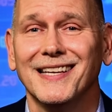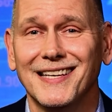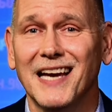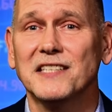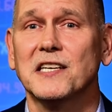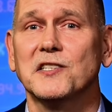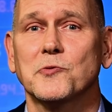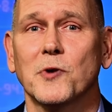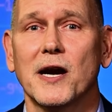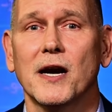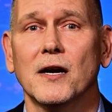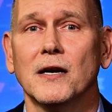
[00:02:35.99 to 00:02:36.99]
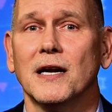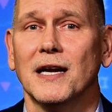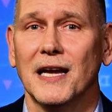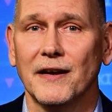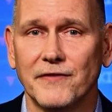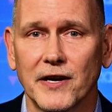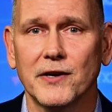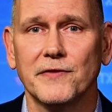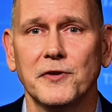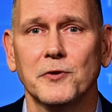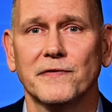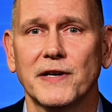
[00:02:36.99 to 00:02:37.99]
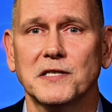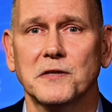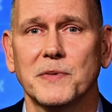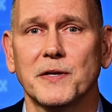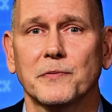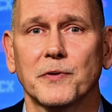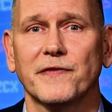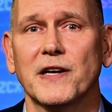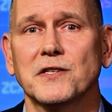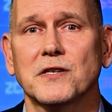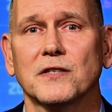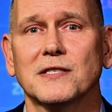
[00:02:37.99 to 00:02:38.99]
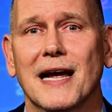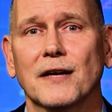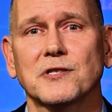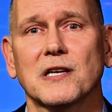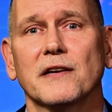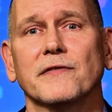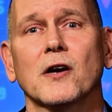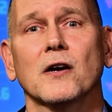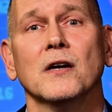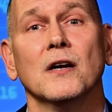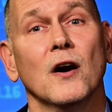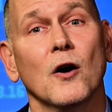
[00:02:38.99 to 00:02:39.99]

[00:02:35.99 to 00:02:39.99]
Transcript: Yes, it's rare, and very few investment professionals outside of our